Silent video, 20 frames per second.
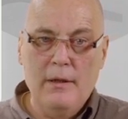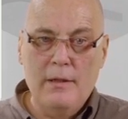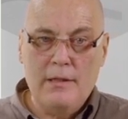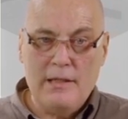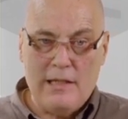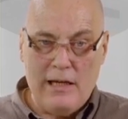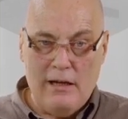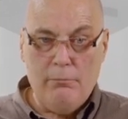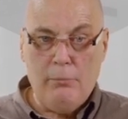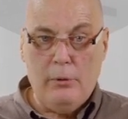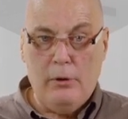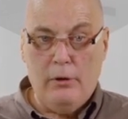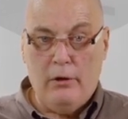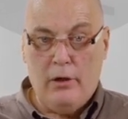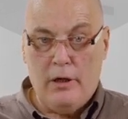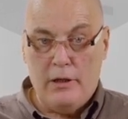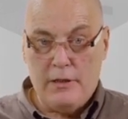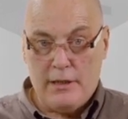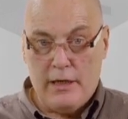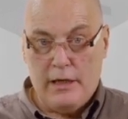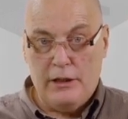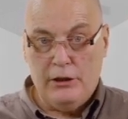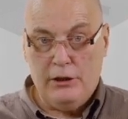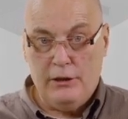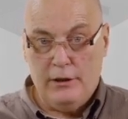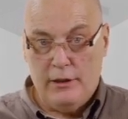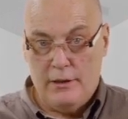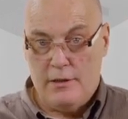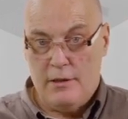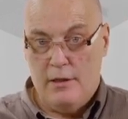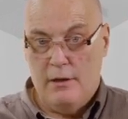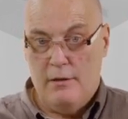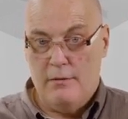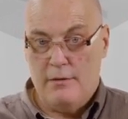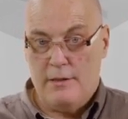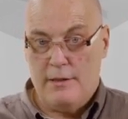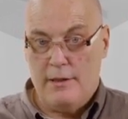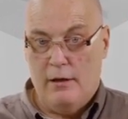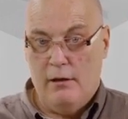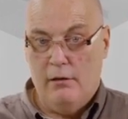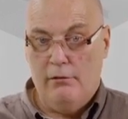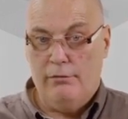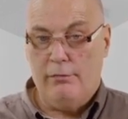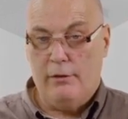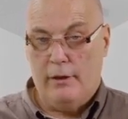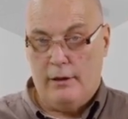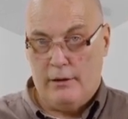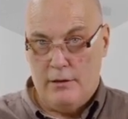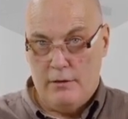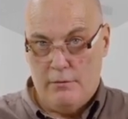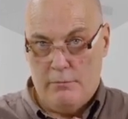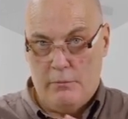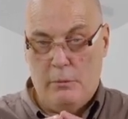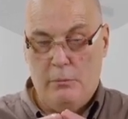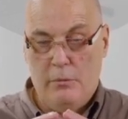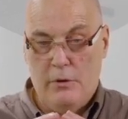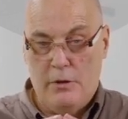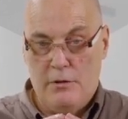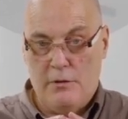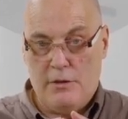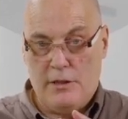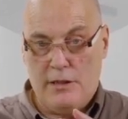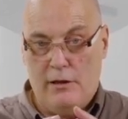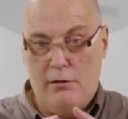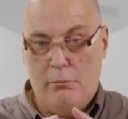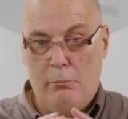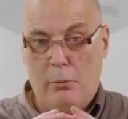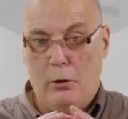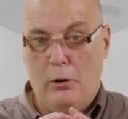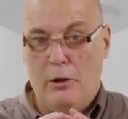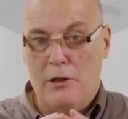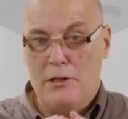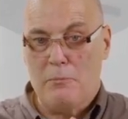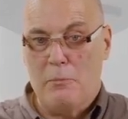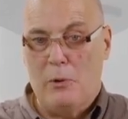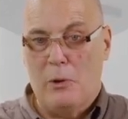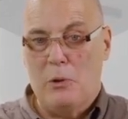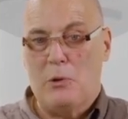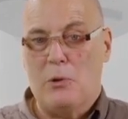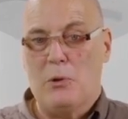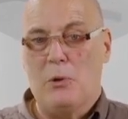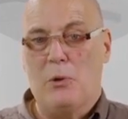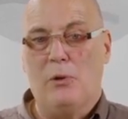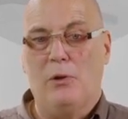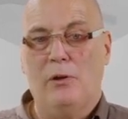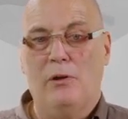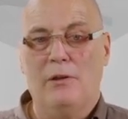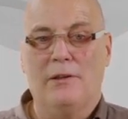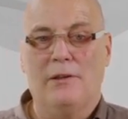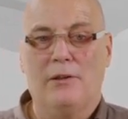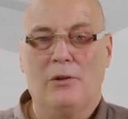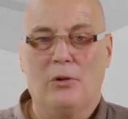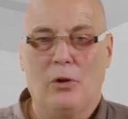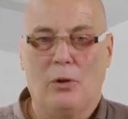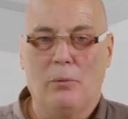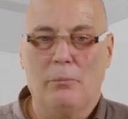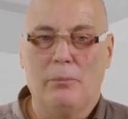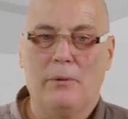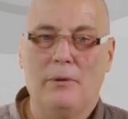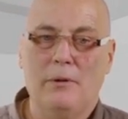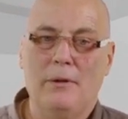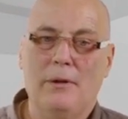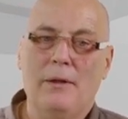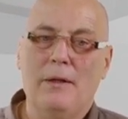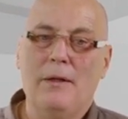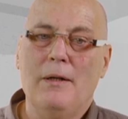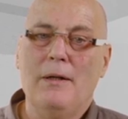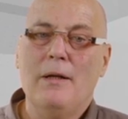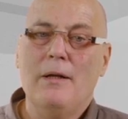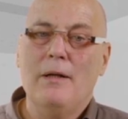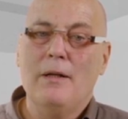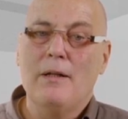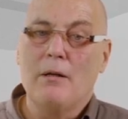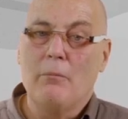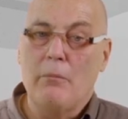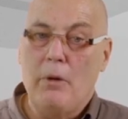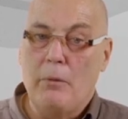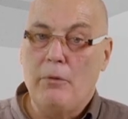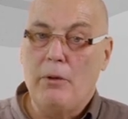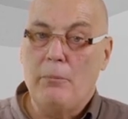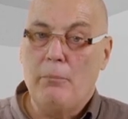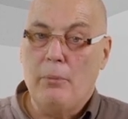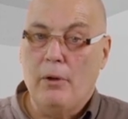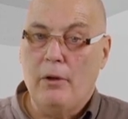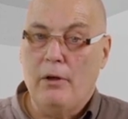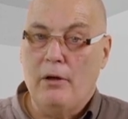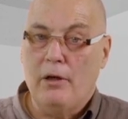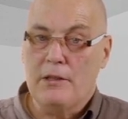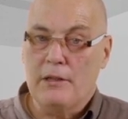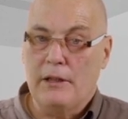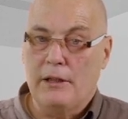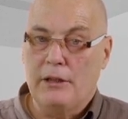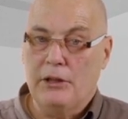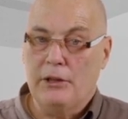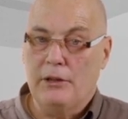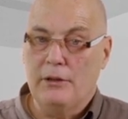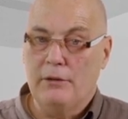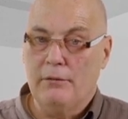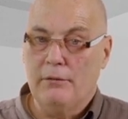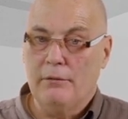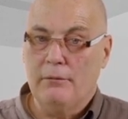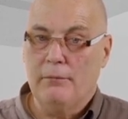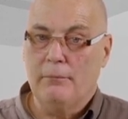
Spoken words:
Self-polarization, it's a self, like remember the self-polarized Mohs circle as an example. The memory polarization